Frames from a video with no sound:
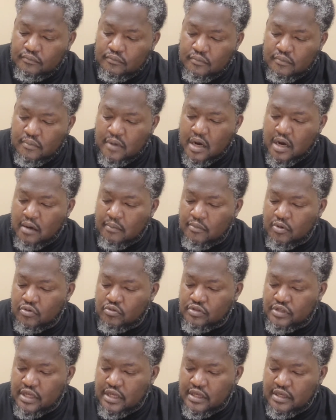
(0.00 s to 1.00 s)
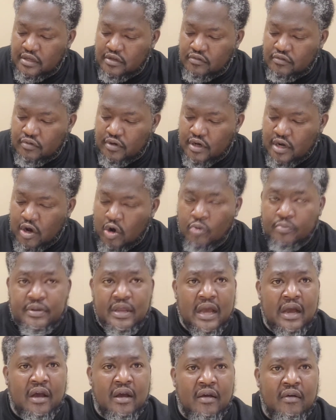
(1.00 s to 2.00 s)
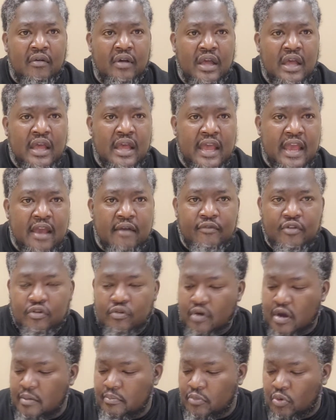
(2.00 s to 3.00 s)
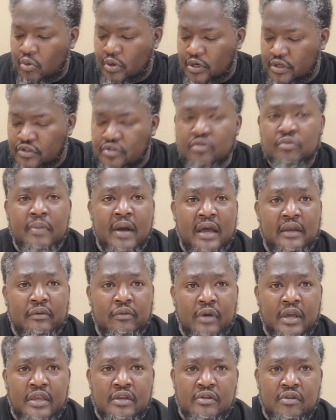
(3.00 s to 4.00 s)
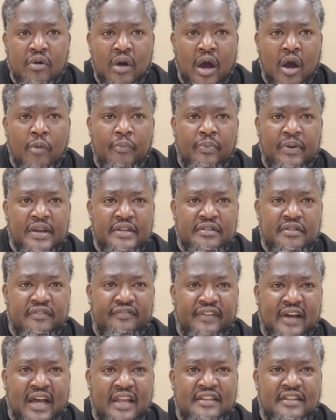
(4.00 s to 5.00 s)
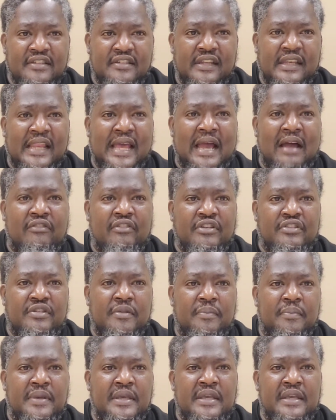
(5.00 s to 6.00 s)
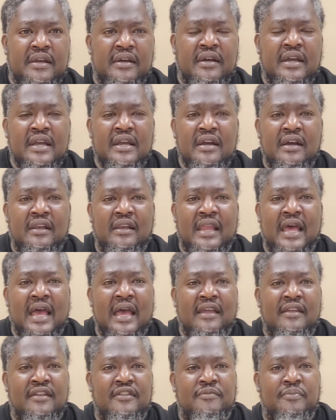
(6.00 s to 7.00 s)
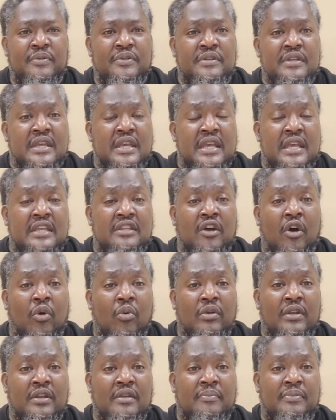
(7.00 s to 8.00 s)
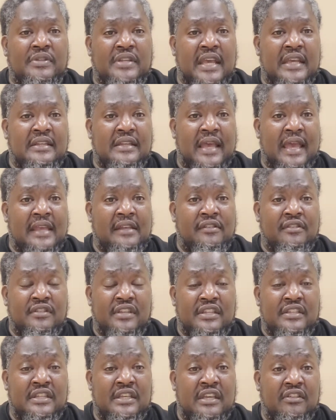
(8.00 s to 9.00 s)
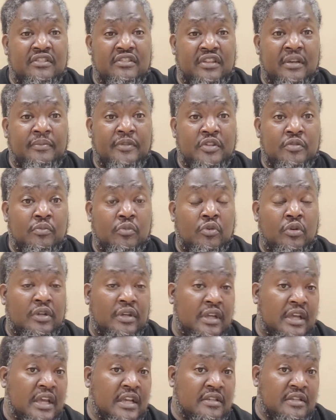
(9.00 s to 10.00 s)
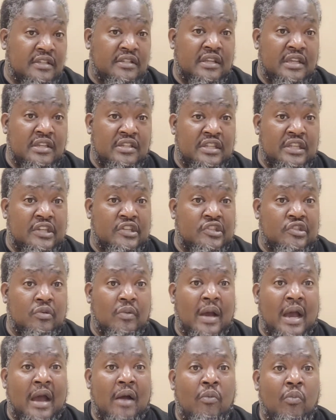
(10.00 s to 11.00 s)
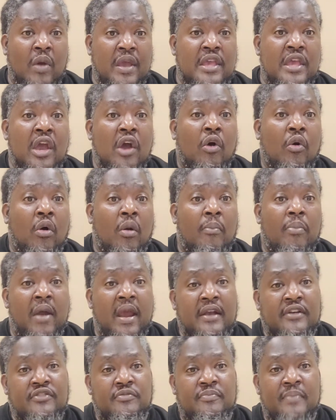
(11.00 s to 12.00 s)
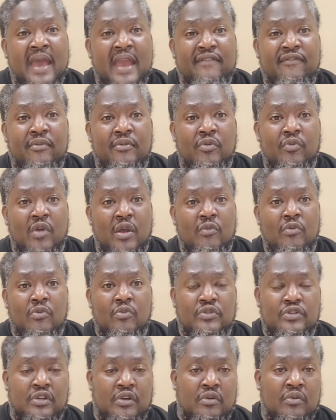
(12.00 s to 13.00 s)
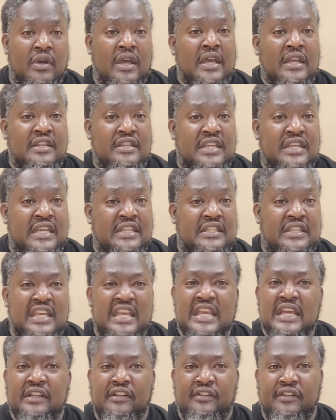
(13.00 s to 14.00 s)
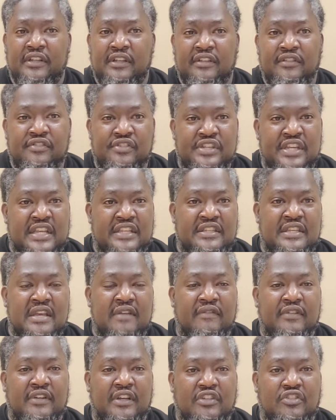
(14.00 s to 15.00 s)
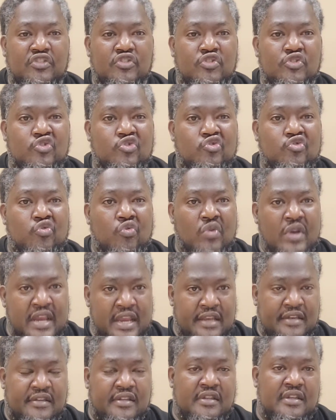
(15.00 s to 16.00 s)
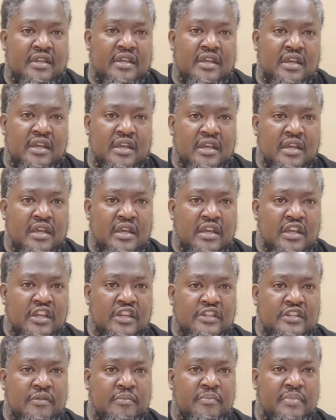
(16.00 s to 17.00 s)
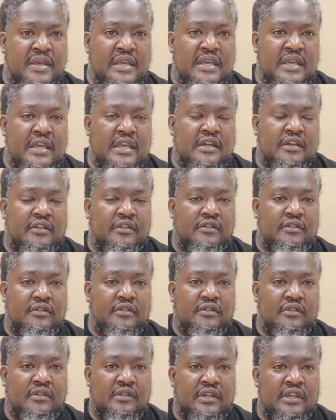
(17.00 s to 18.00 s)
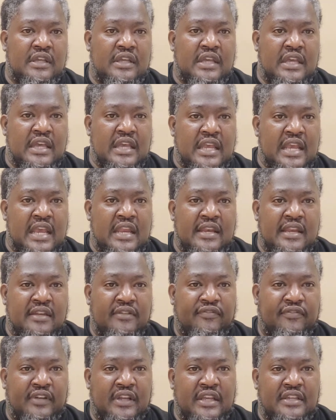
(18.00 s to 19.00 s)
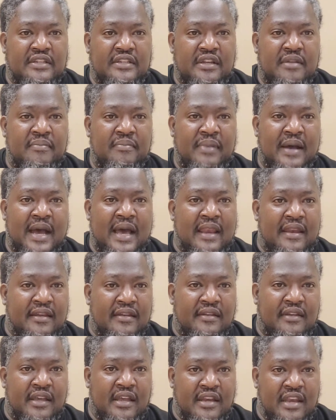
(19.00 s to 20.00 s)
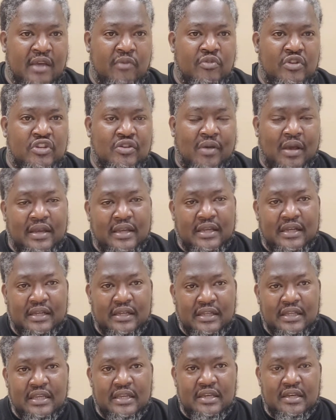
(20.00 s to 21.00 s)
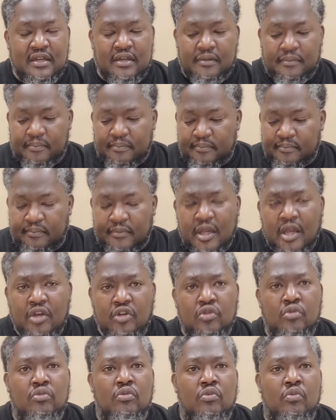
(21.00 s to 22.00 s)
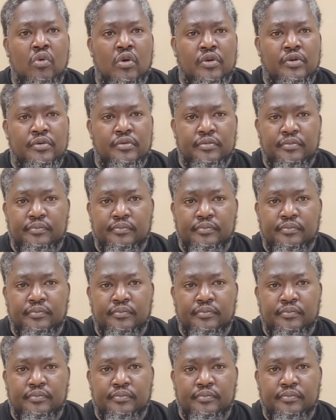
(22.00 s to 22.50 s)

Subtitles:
I'm almost there, Israel. I hope y'all having a great morning too, by the way. You know, all praise to the Father just allowing us to be here, allowing his holy and protection angels just to get us up this morning, just to send us on our way or bring us back from the way we was on, just healing us, just giving us a strength to be here in this fleshly body that we trying to clean up through the word.